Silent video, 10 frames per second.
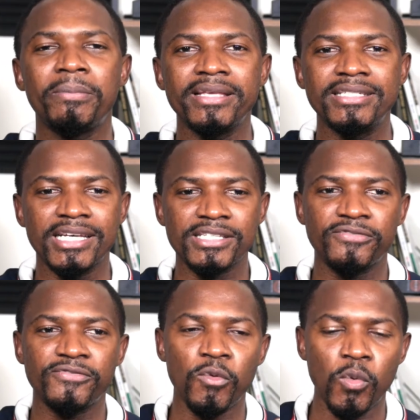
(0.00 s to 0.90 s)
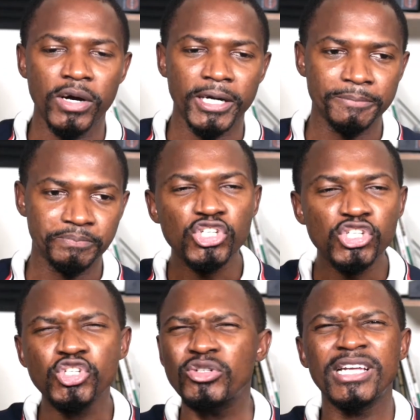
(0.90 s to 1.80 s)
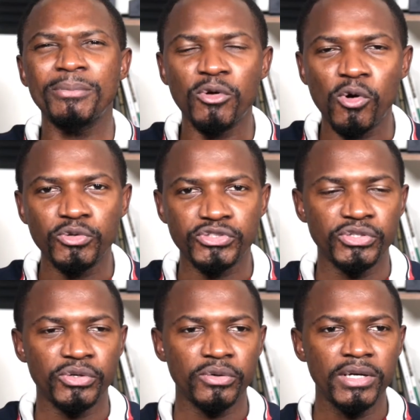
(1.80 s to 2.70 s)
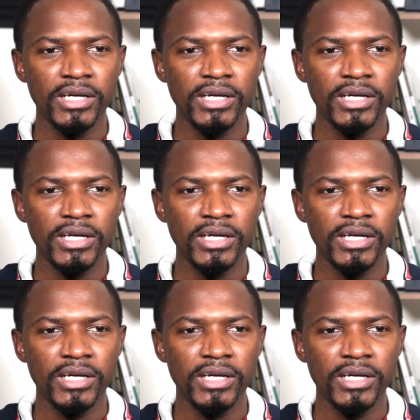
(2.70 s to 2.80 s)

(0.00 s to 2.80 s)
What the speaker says: be just for short-term goals, you know.